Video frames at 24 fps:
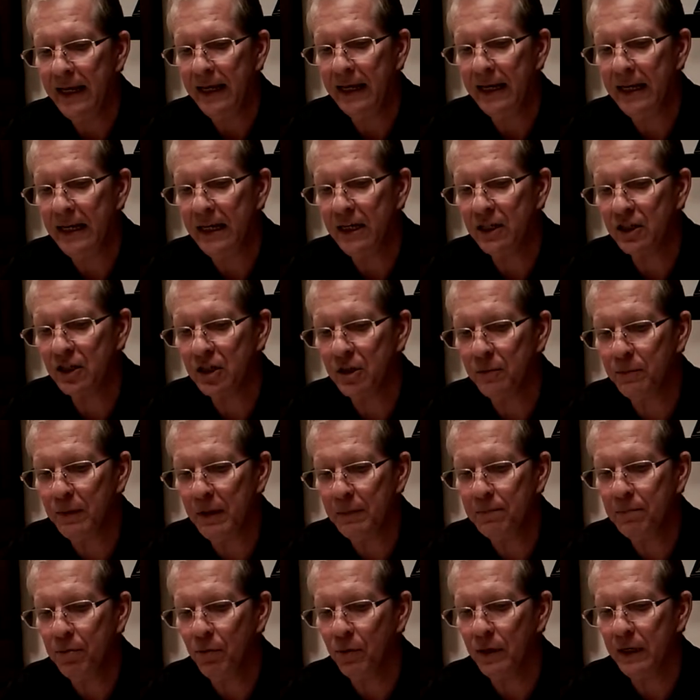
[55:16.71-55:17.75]
It is to
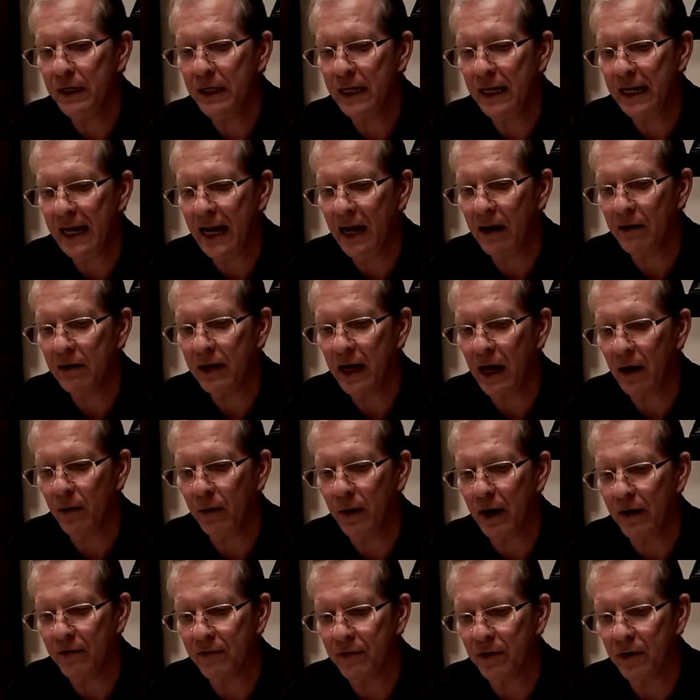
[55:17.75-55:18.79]
be pointed out,
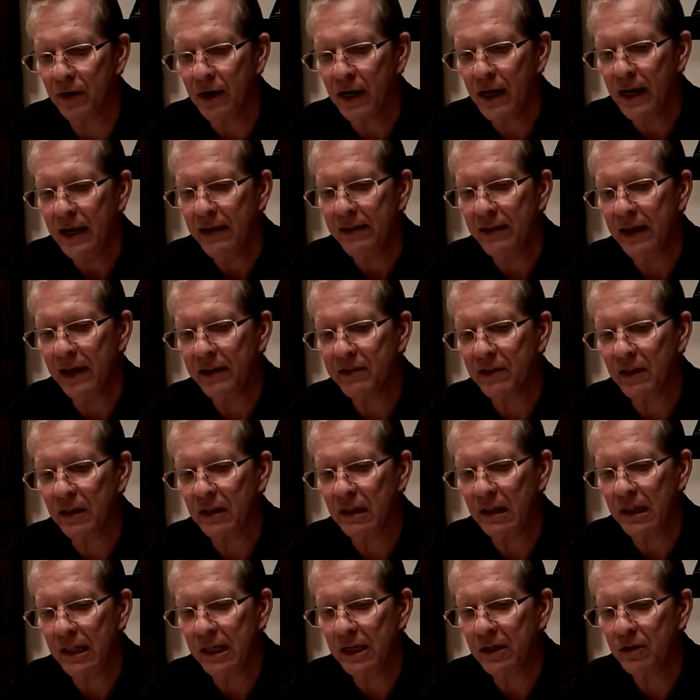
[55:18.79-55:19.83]
however, that
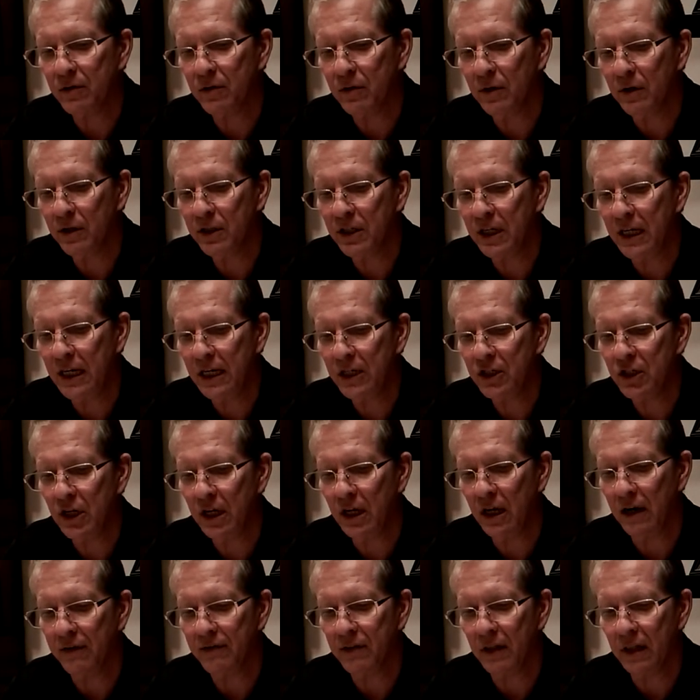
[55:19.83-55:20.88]
the literal
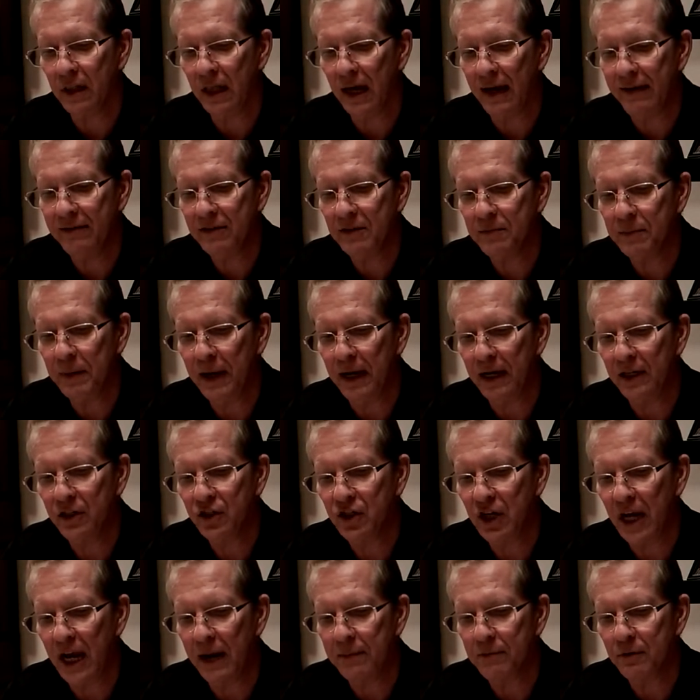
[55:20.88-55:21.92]
teaching of the
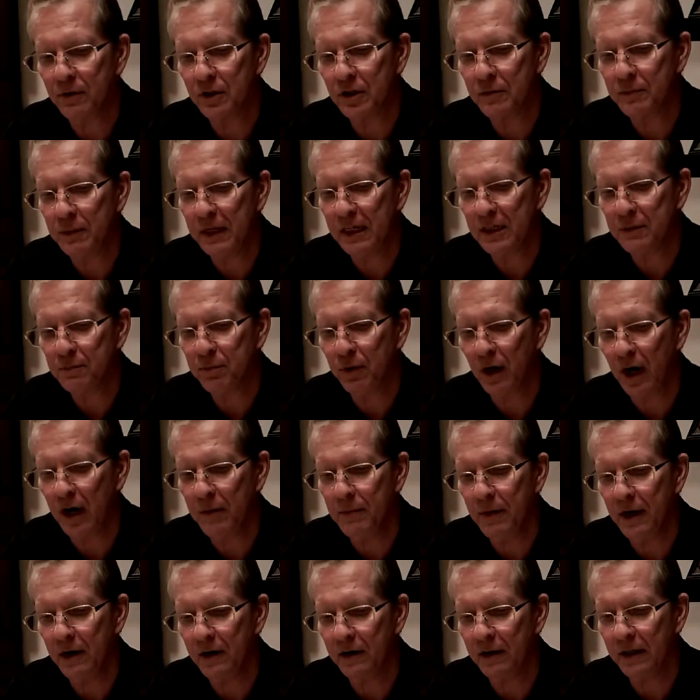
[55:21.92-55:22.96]
lifespan chapter speaks
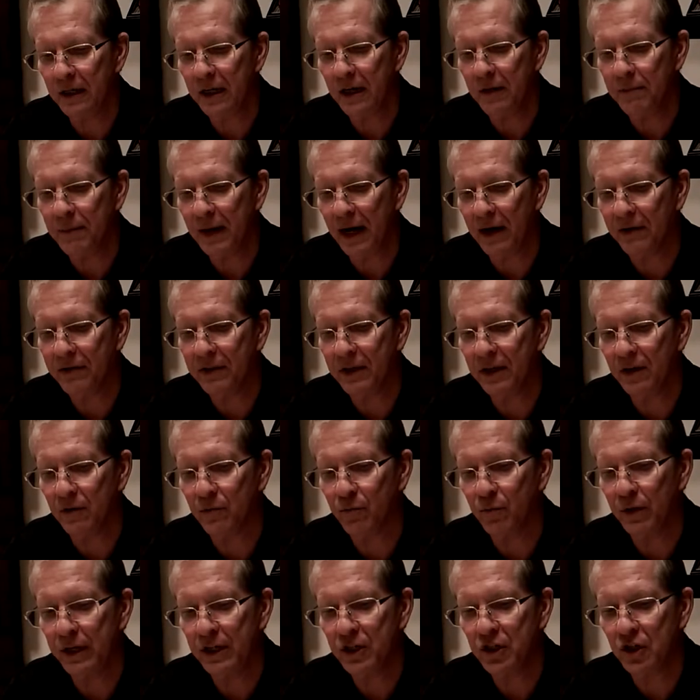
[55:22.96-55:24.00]
primarily about the
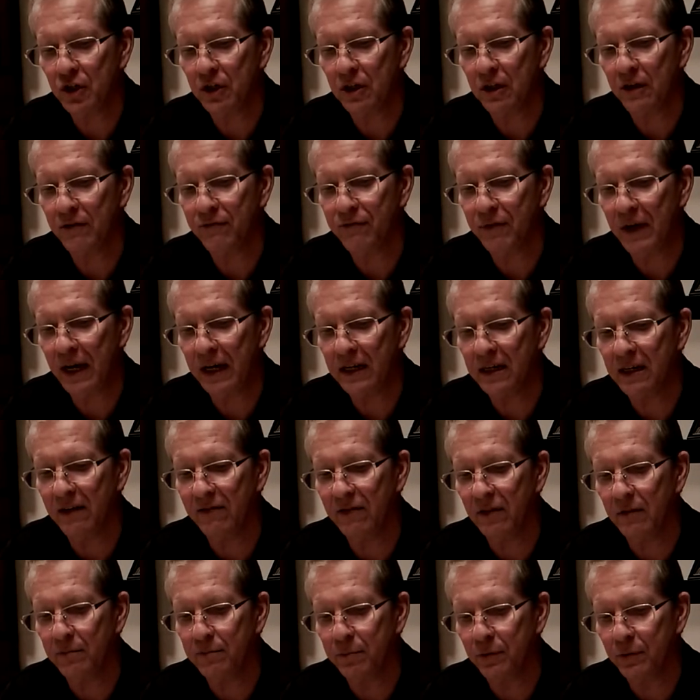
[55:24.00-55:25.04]
original effect
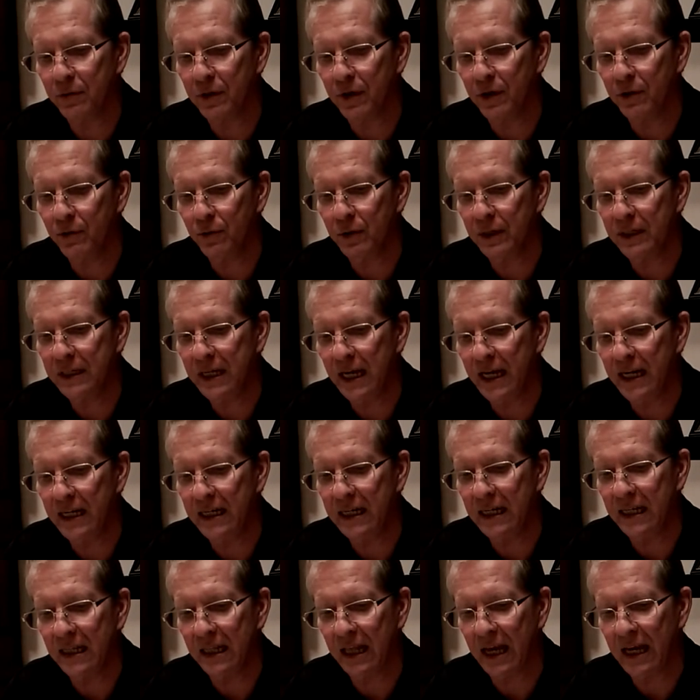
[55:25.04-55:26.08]
of the Buddha who
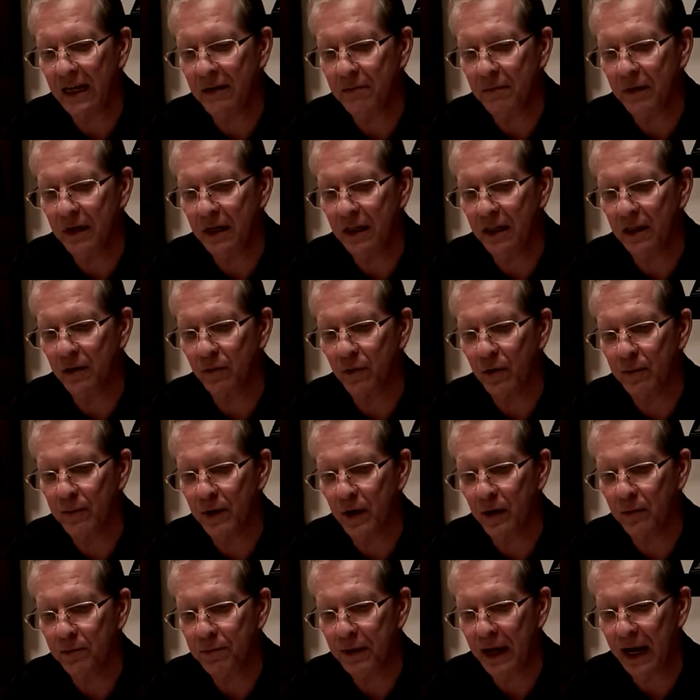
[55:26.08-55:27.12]
attained enlightenment in the
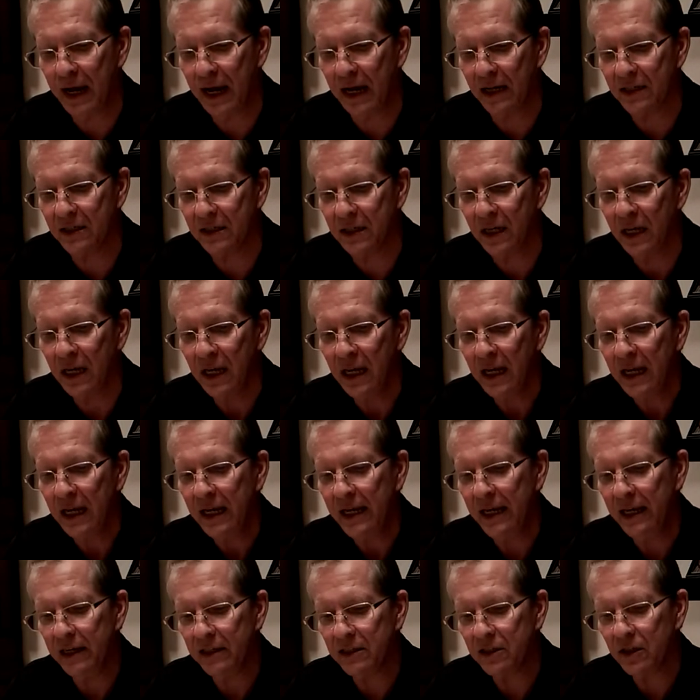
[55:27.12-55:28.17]
remote past.
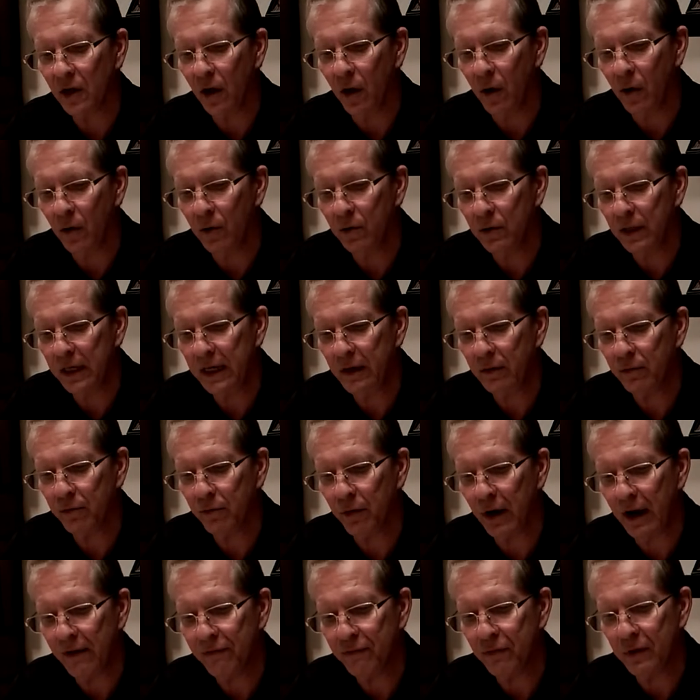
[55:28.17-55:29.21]
Its only
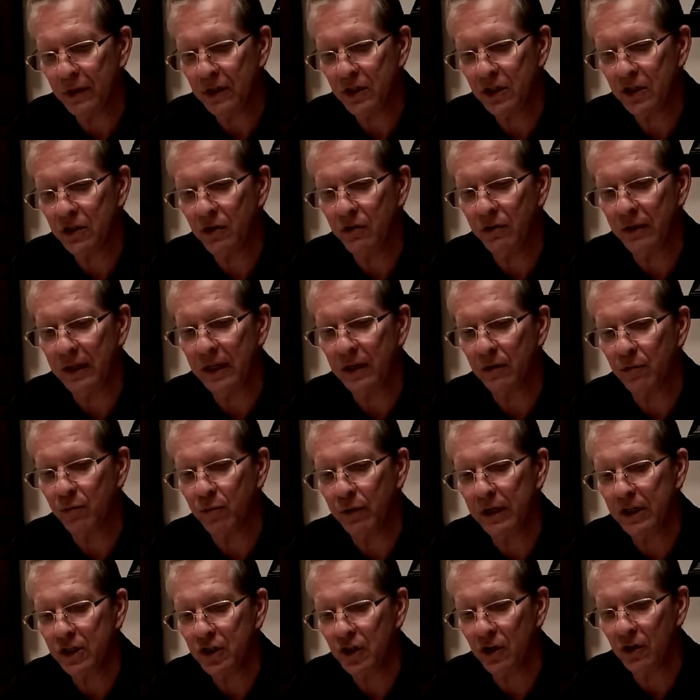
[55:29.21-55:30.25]
reference to the
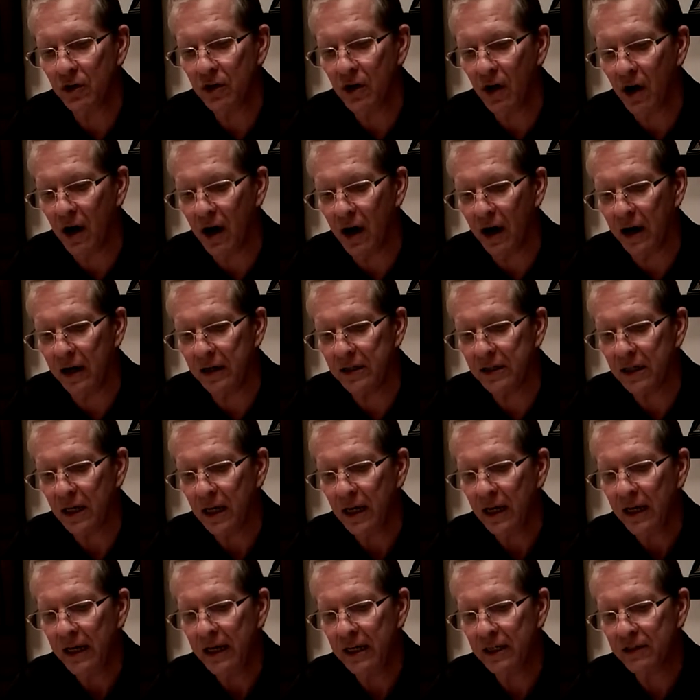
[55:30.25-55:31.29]
original cause
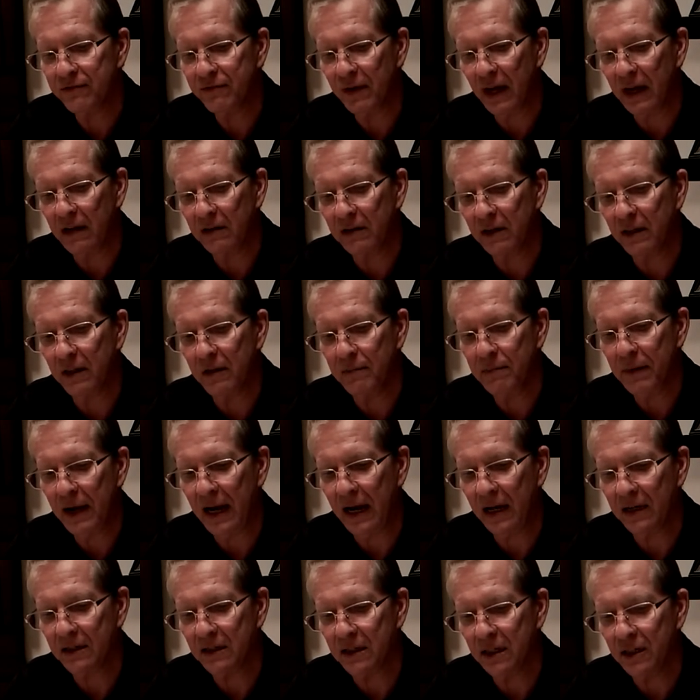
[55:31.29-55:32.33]
is found in the
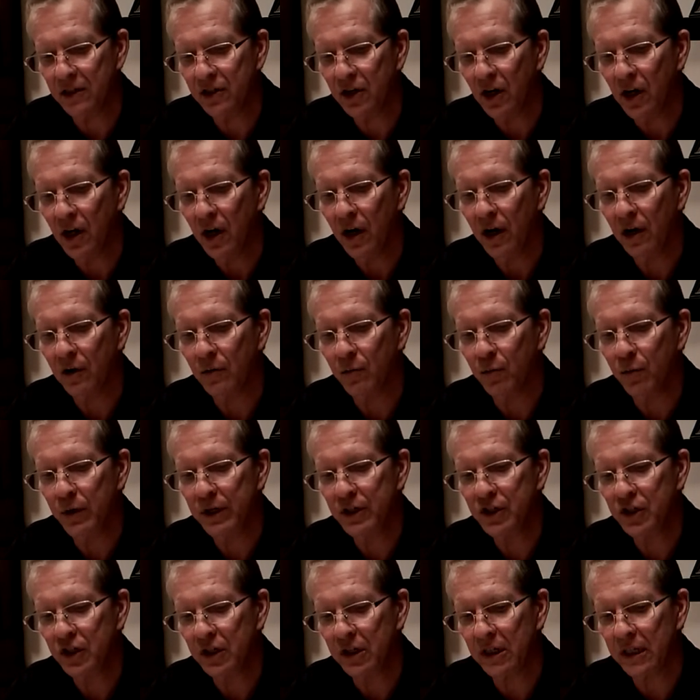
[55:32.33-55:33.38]
passage,
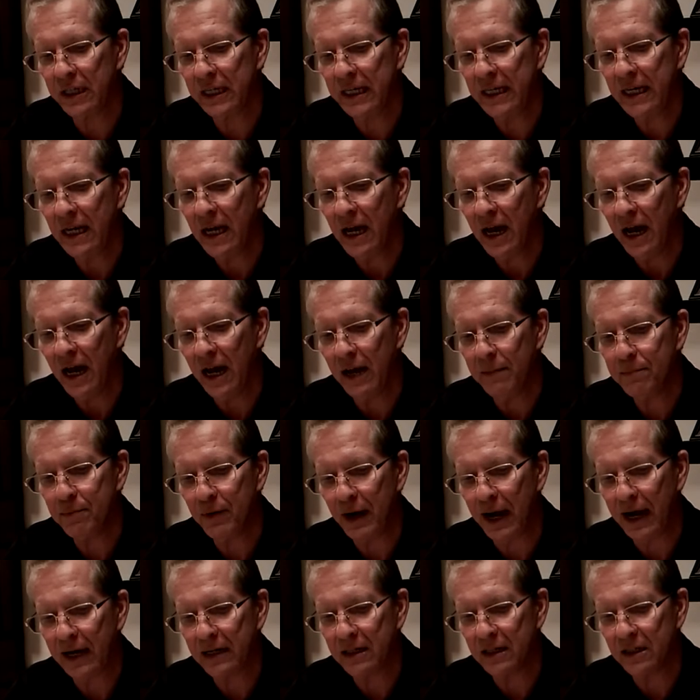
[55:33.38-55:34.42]
Originally I
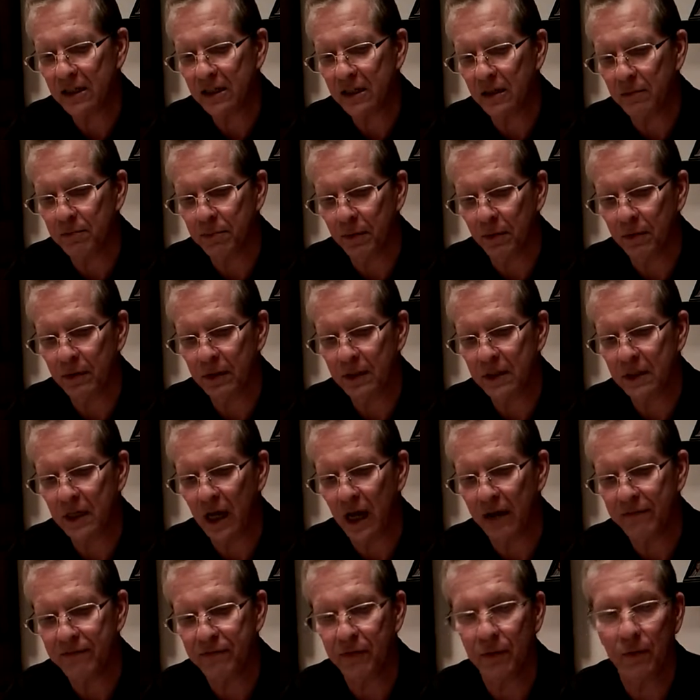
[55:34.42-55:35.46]
practiced the
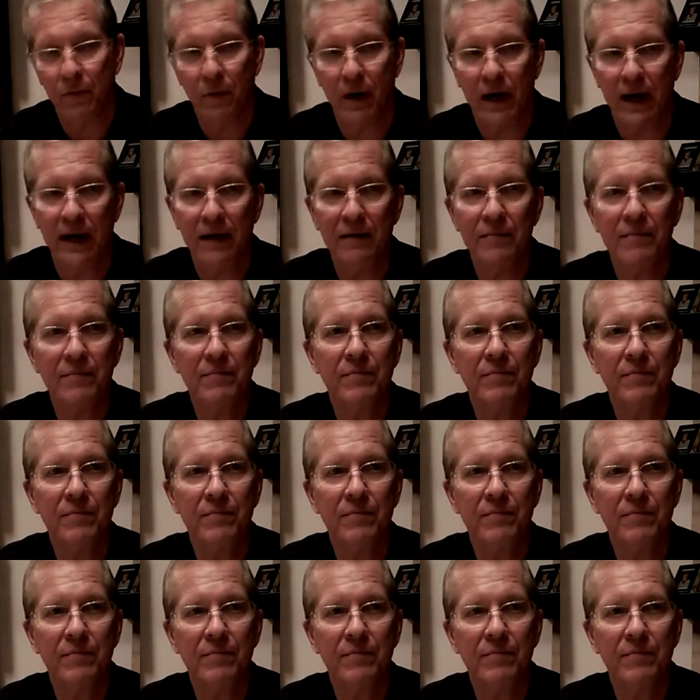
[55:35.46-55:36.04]
Bodhisattva way.